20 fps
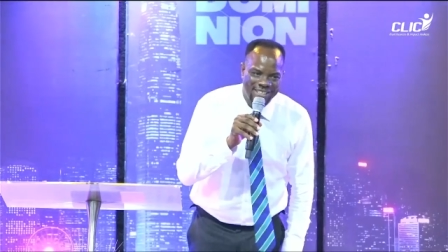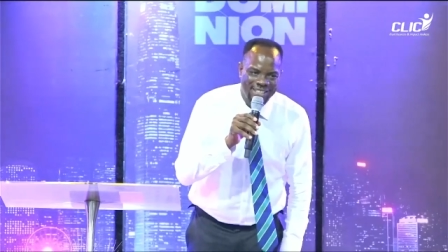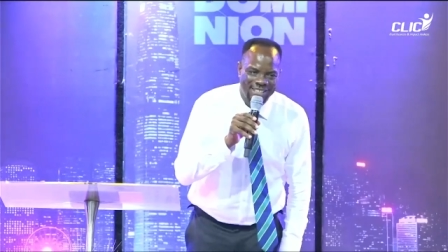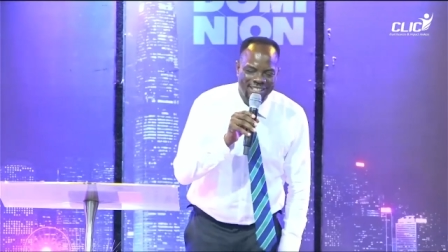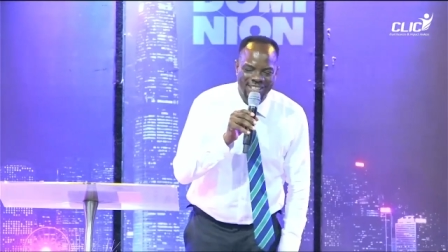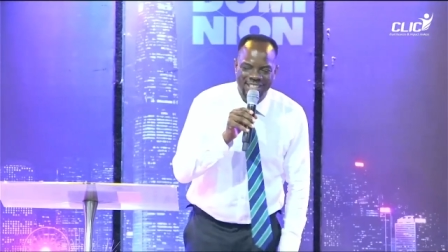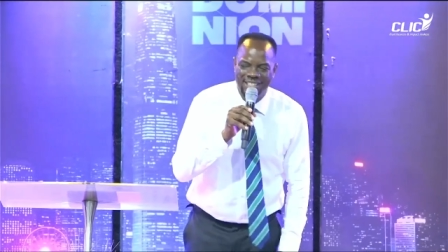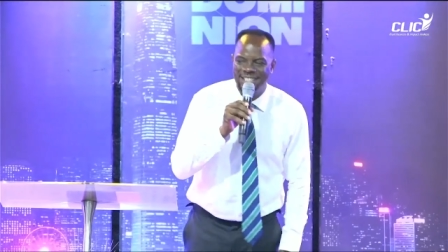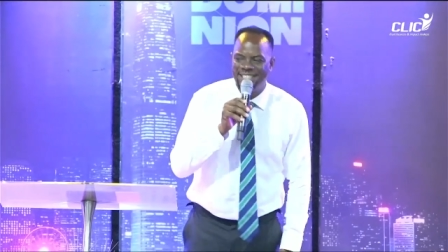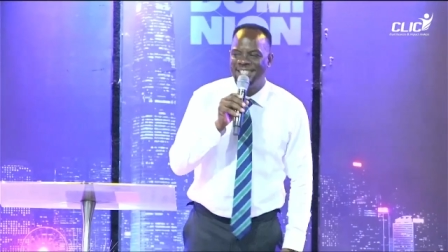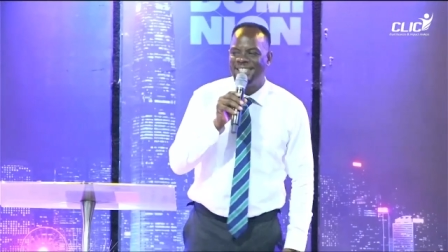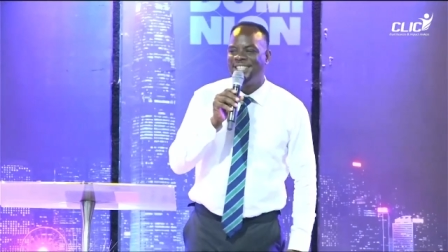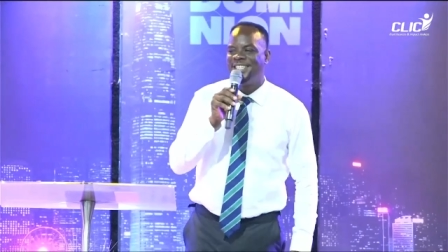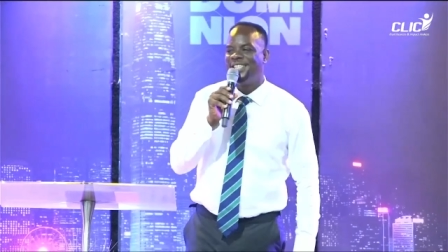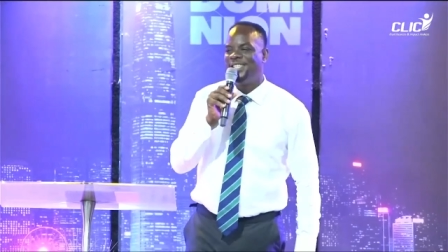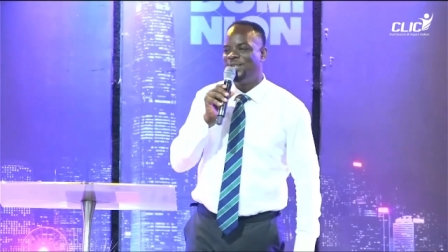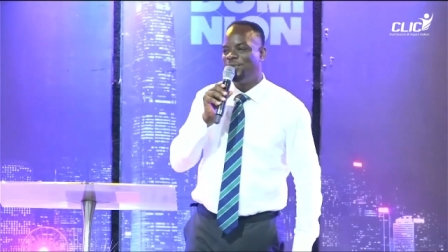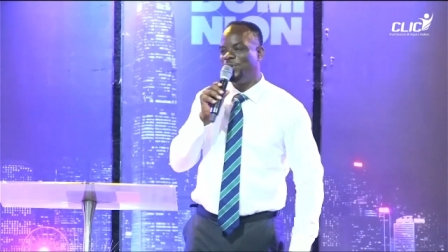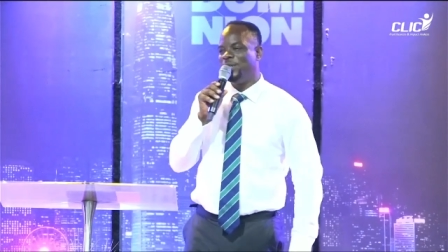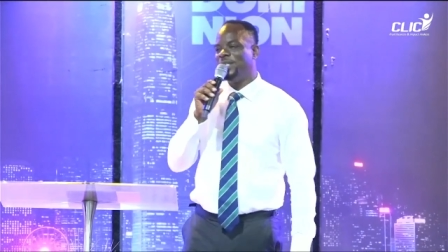God
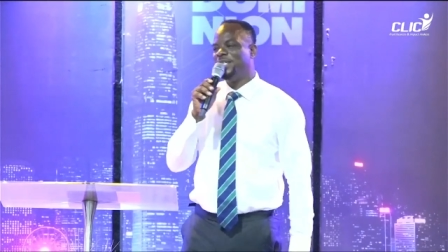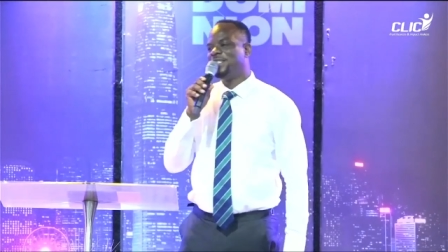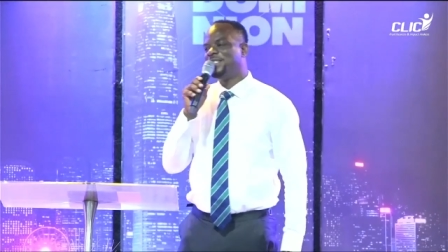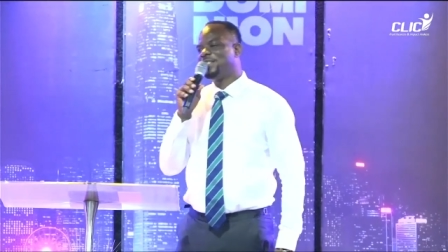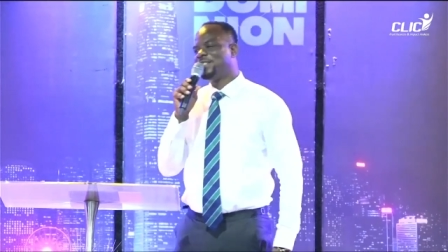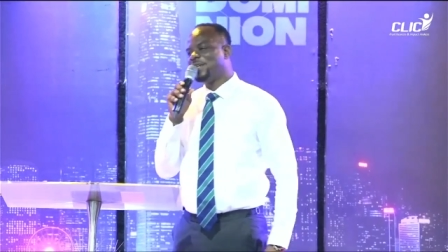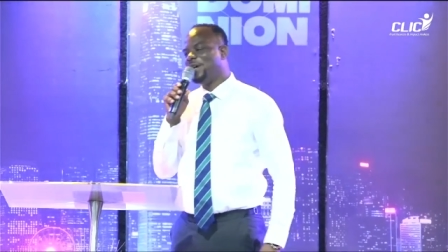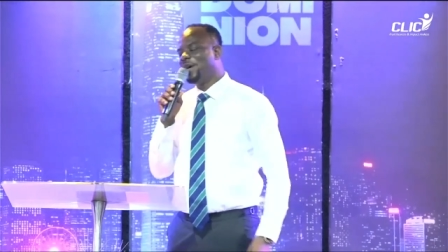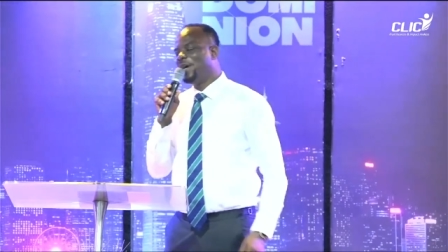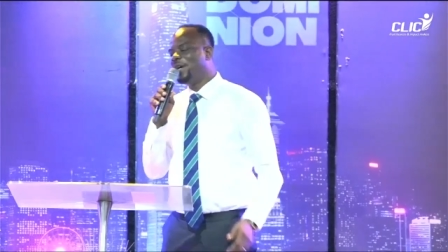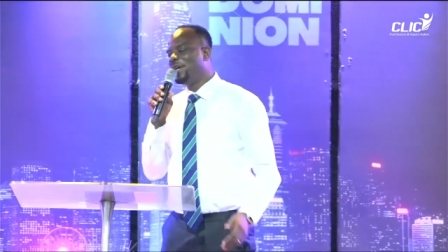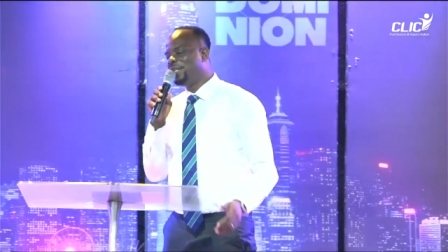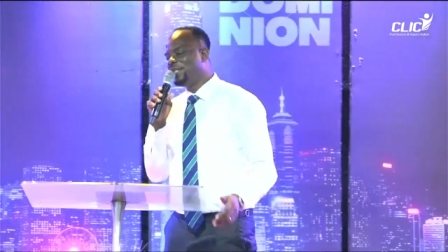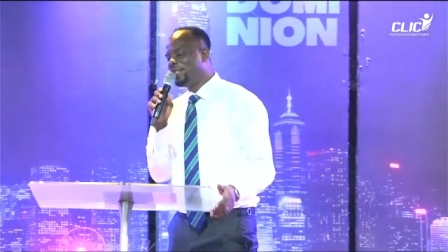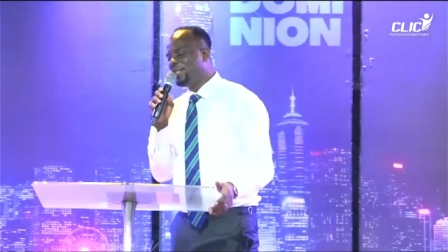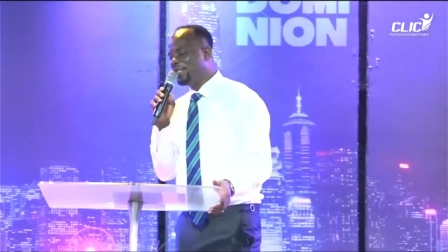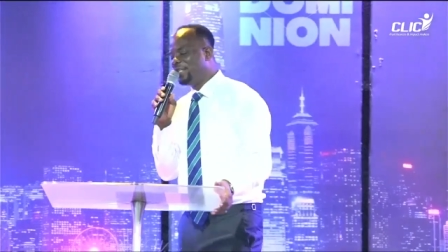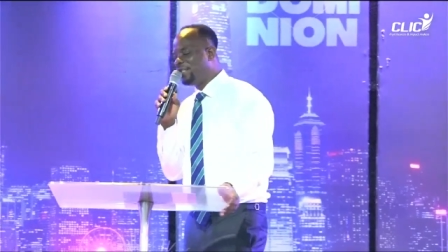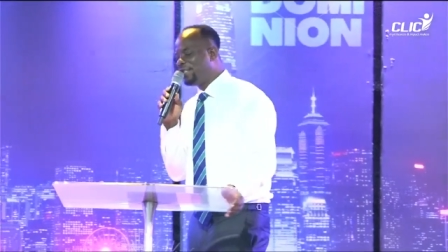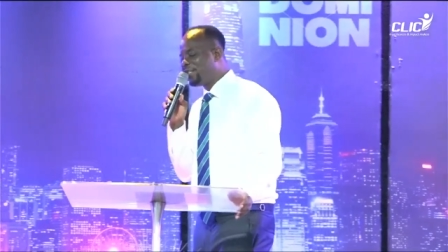will turn
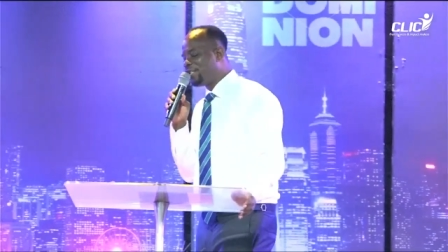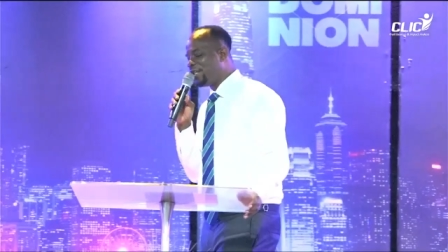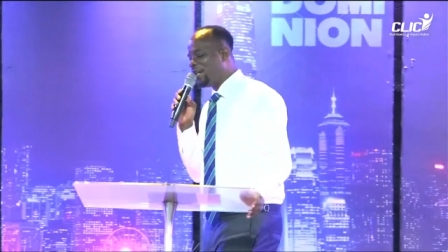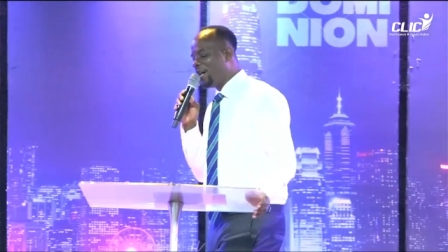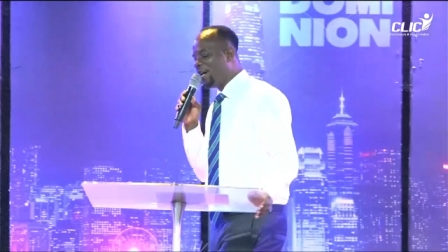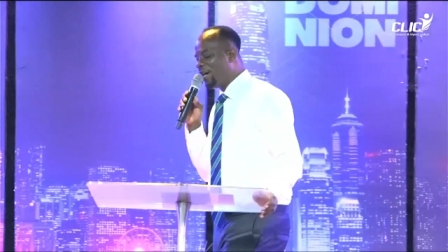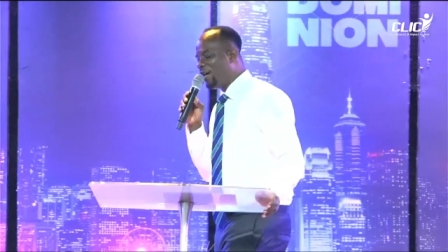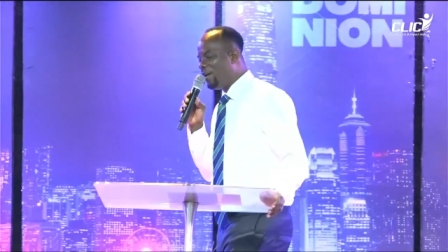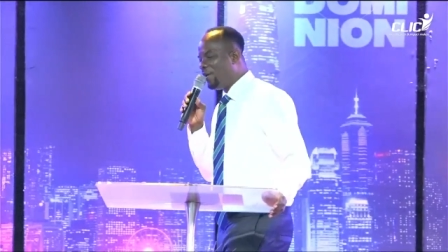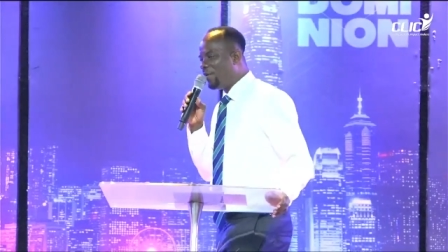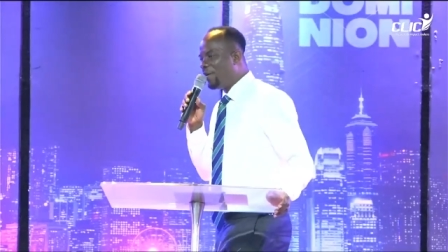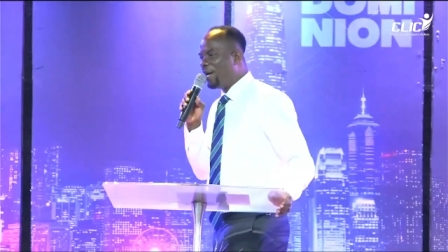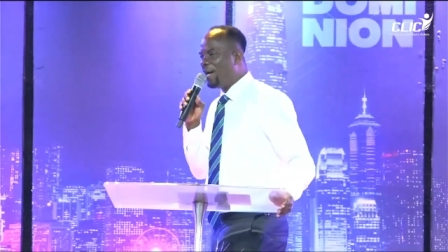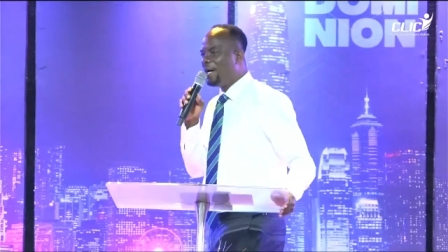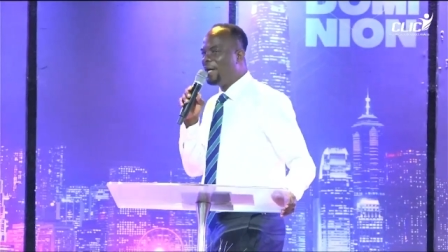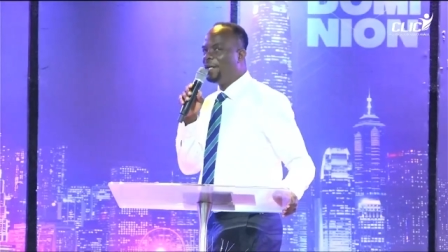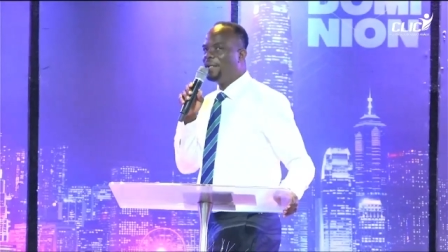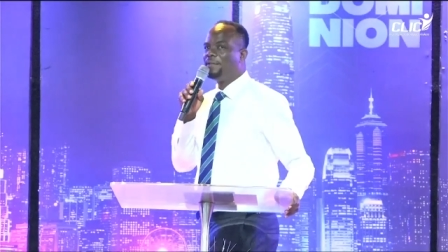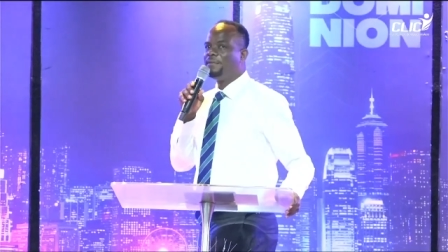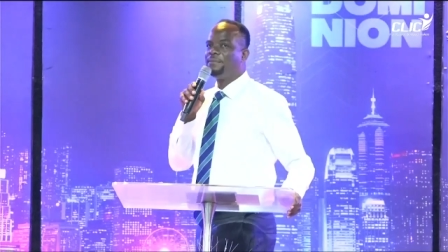it
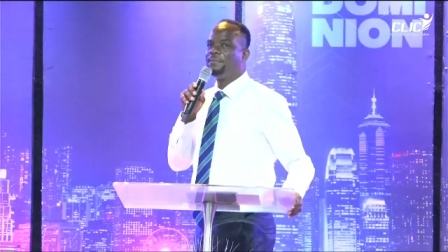around.